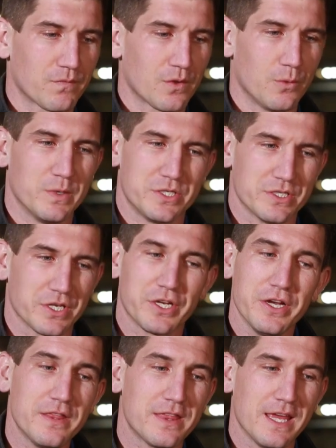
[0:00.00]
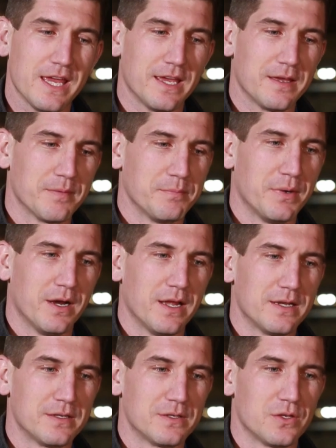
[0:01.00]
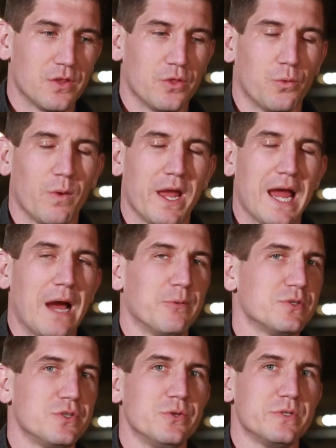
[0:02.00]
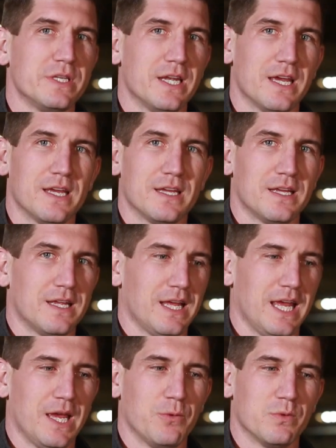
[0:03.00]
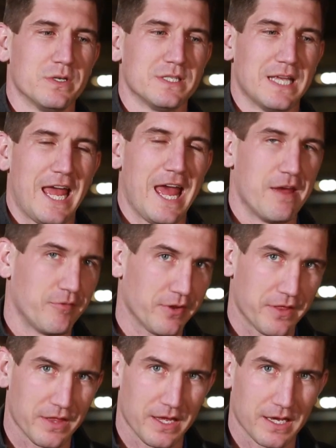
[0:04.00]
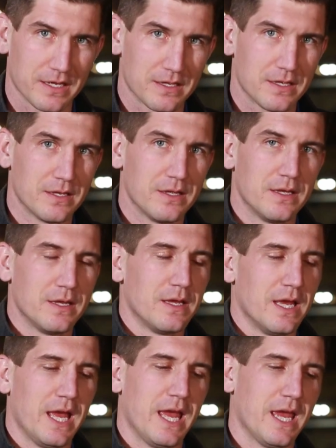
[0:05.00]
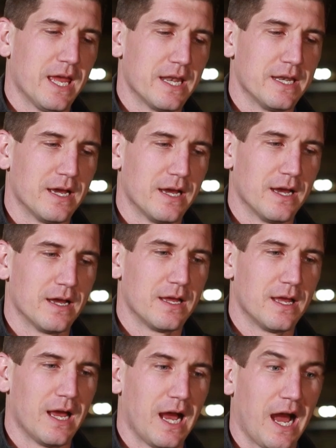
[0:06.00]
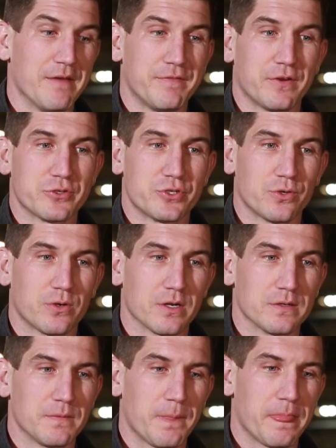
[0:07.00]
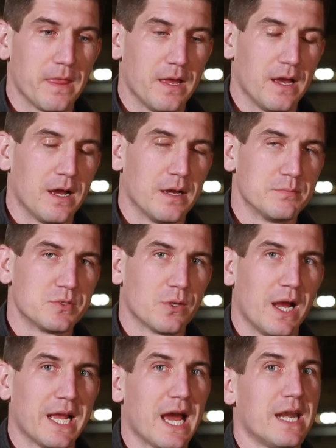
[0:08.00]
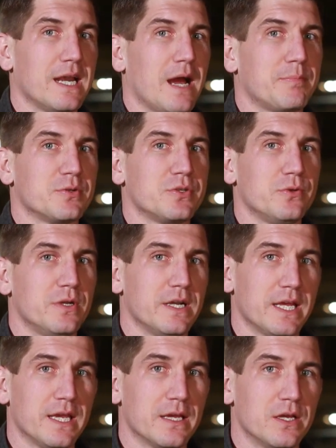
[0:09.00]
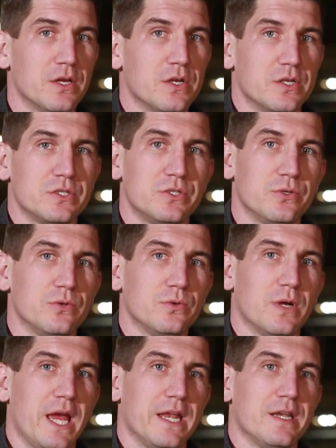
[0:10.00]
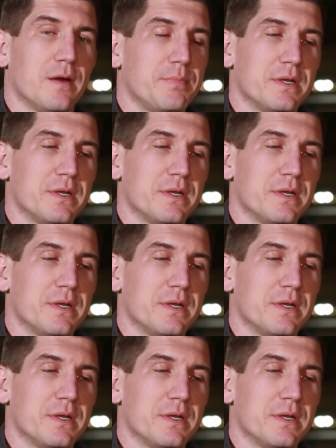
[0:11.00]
which is a good thing, but the way I was using it, it was everything. And I fell short. So I got an opportunity to end up